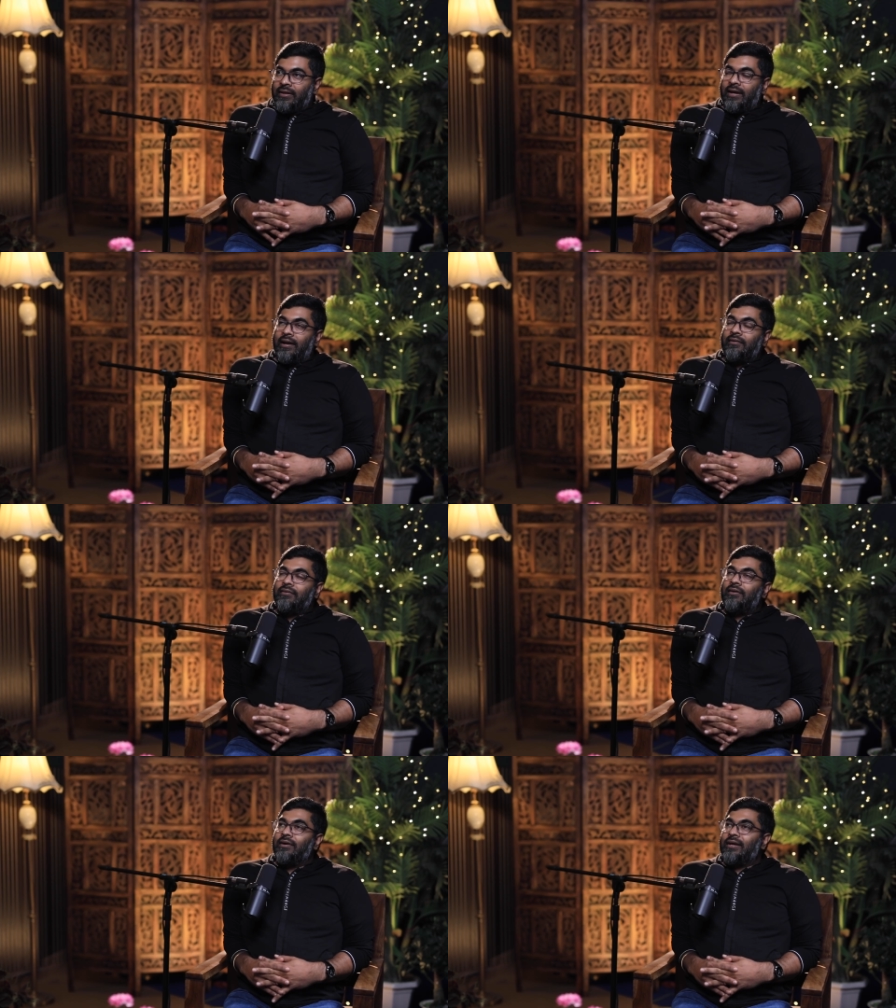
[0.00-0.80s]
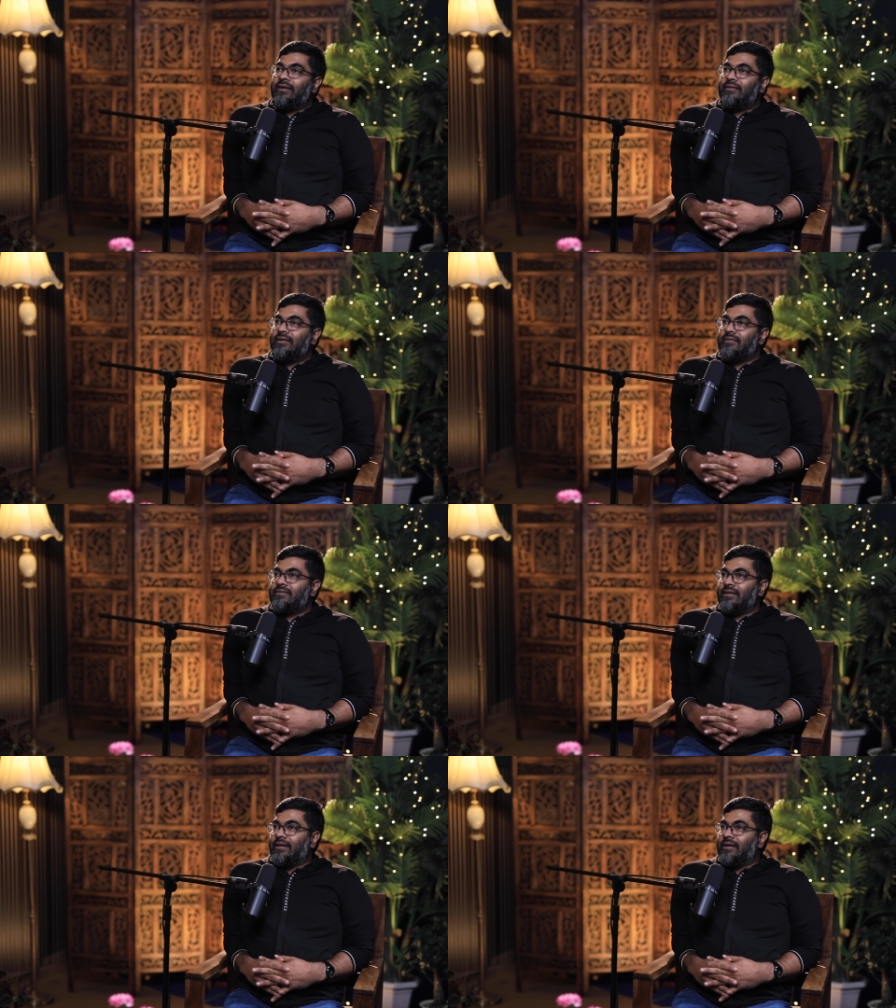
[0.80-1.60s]
as long as it is
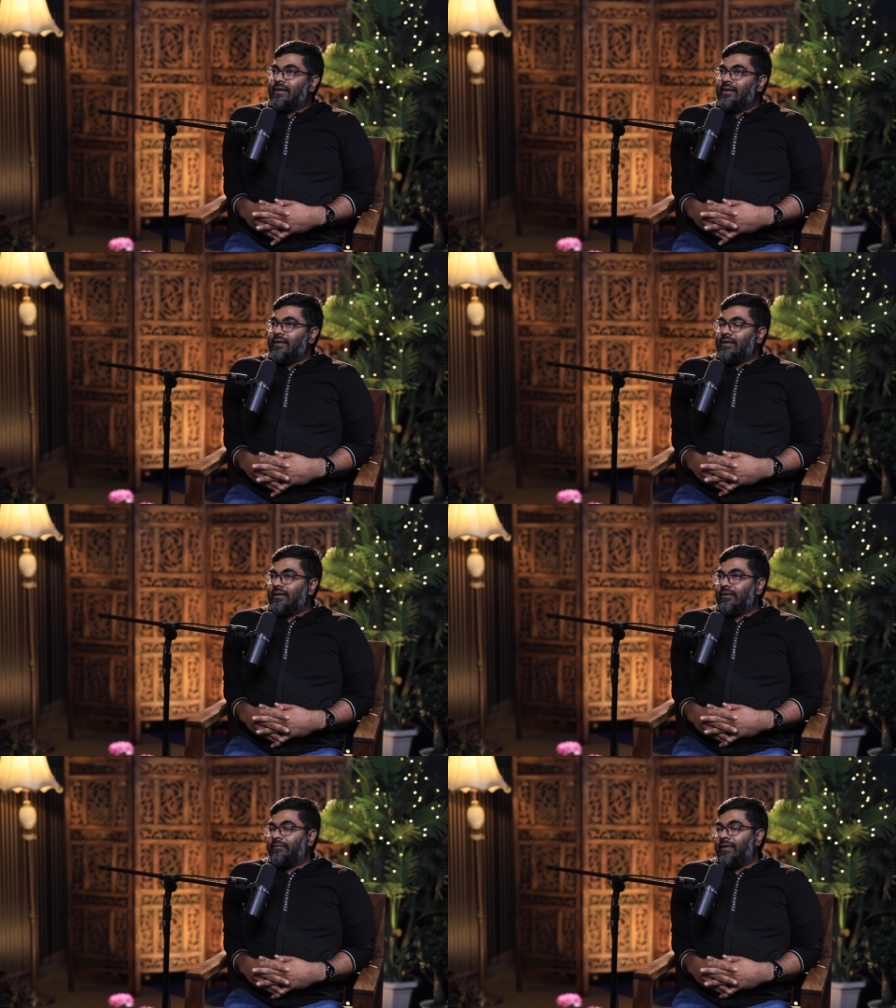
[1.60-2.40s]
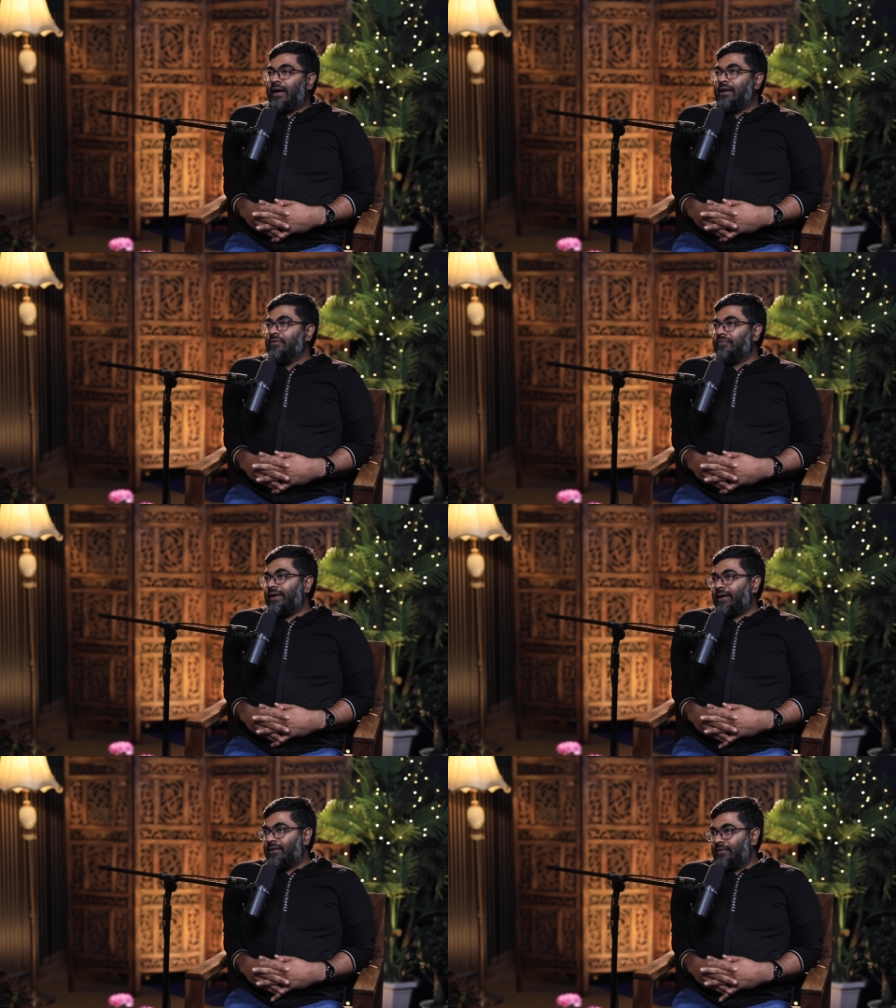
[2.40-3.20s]
generating value
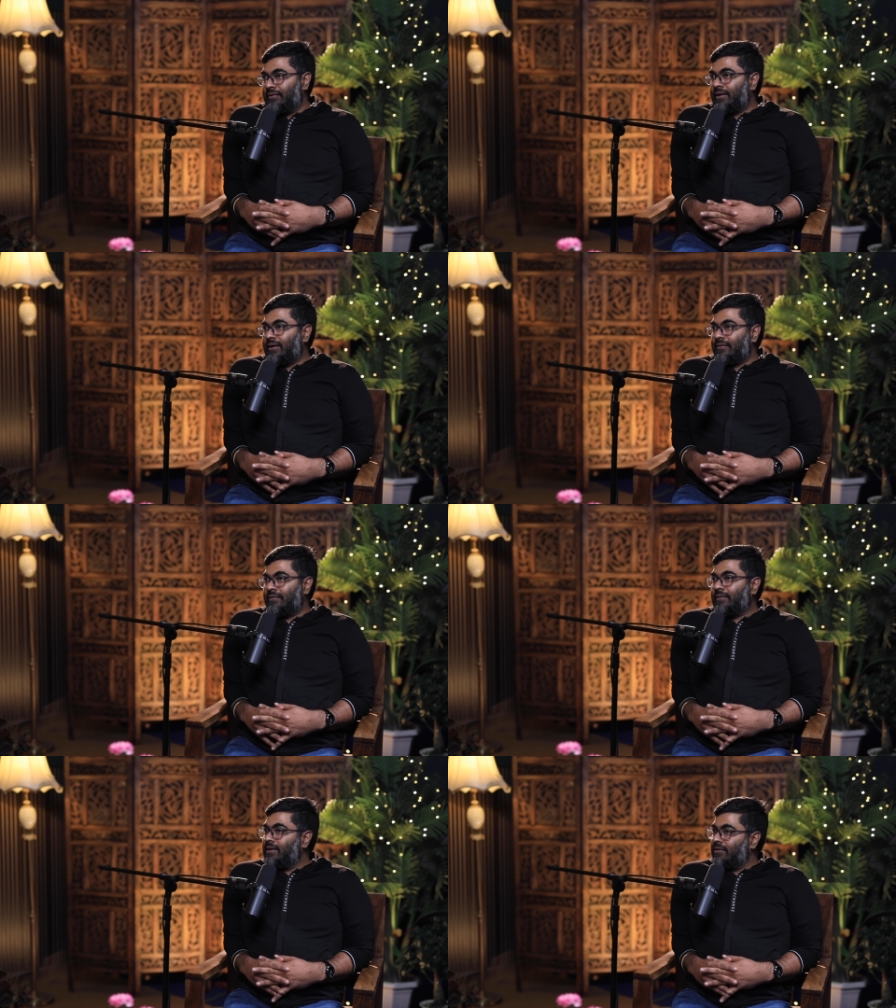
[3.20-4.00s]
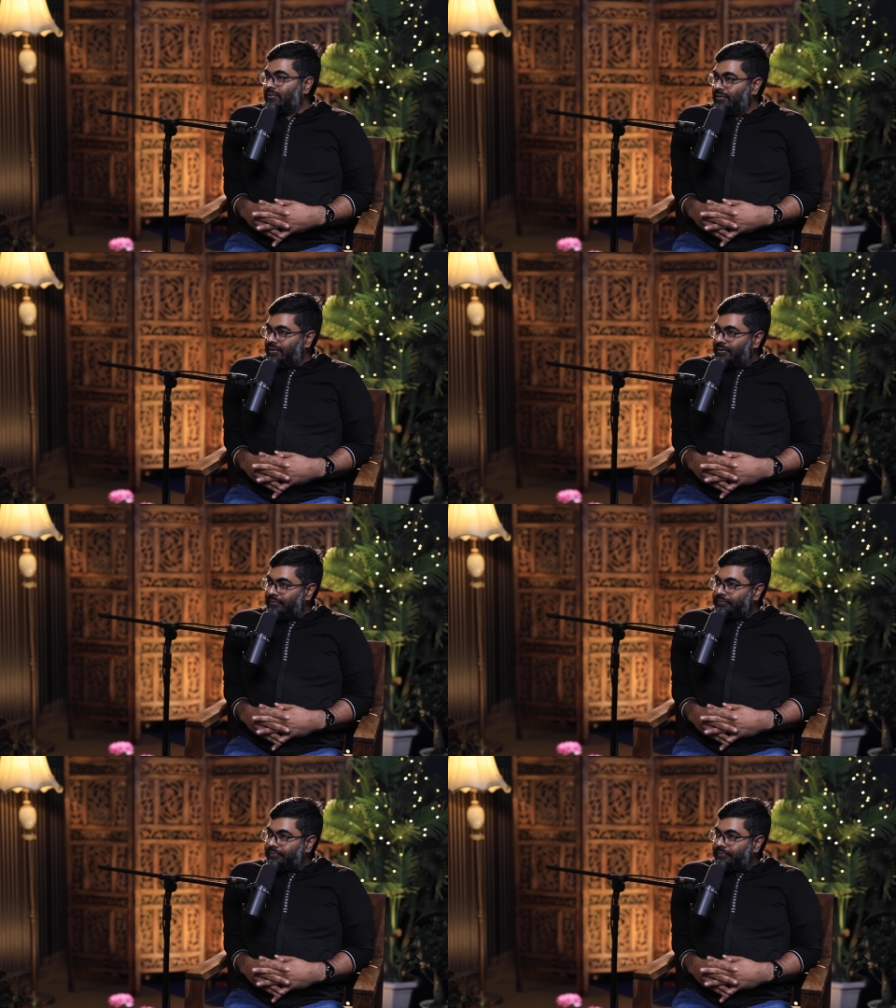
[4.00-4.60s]
factor to the customer, it is good.